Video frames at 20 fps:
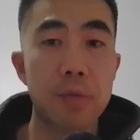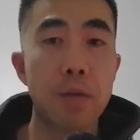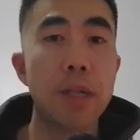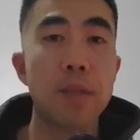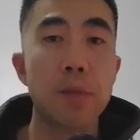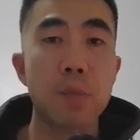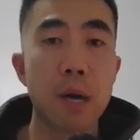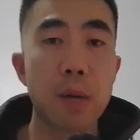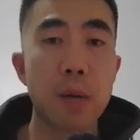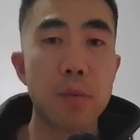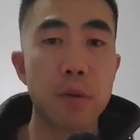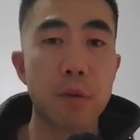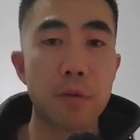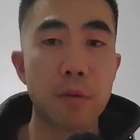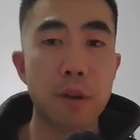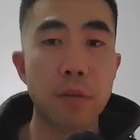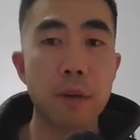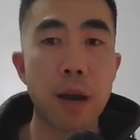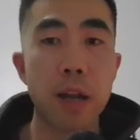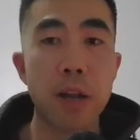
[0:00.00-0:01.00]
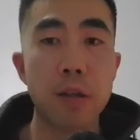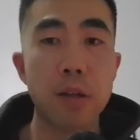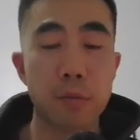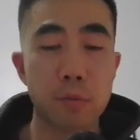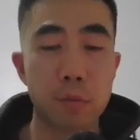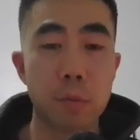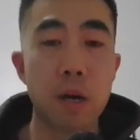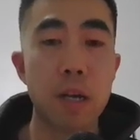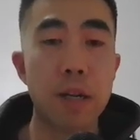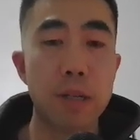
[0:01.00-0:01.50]
reason why I'm doing free value is
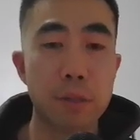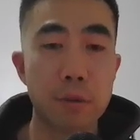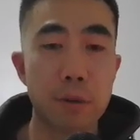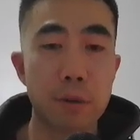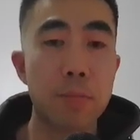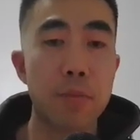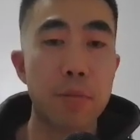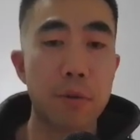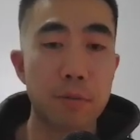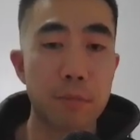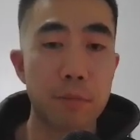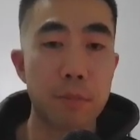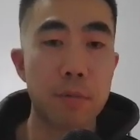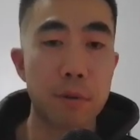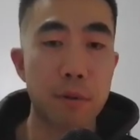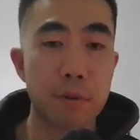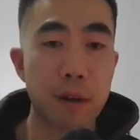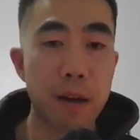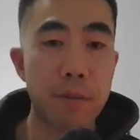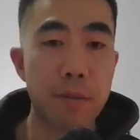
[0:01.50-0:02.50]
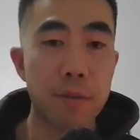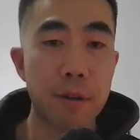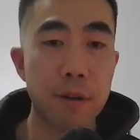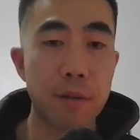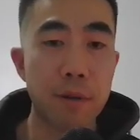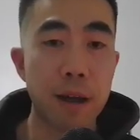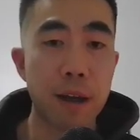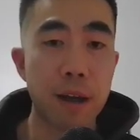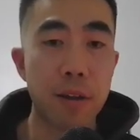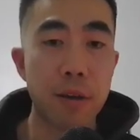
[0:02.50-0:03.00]
one is I want to provide free
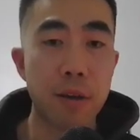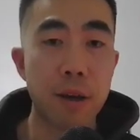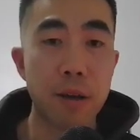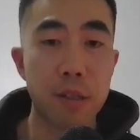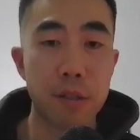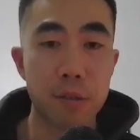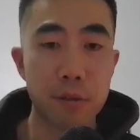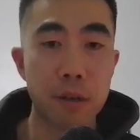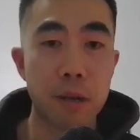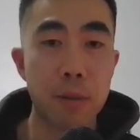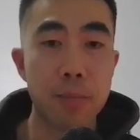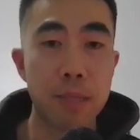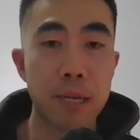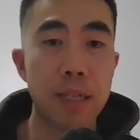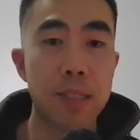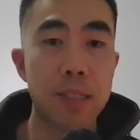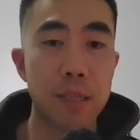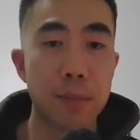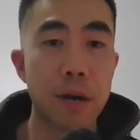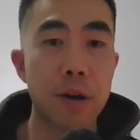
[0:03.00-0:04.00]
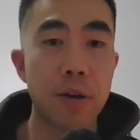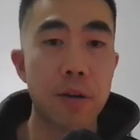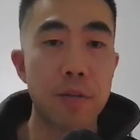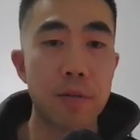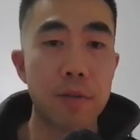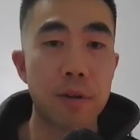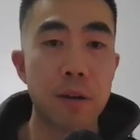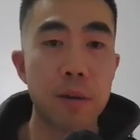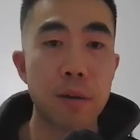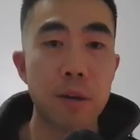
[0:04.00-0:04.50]
value, and two, I'm testing my
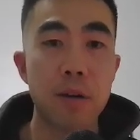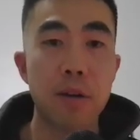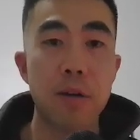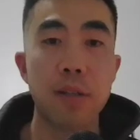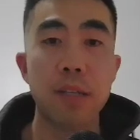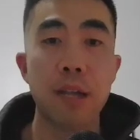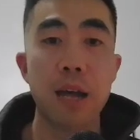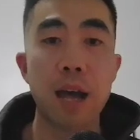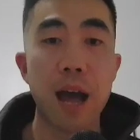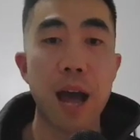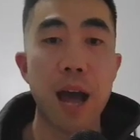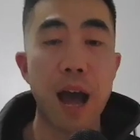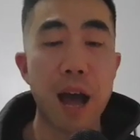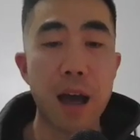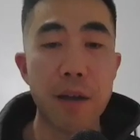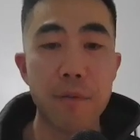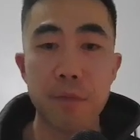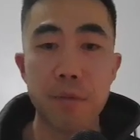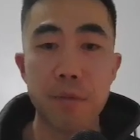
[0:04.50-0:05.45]
offer because I have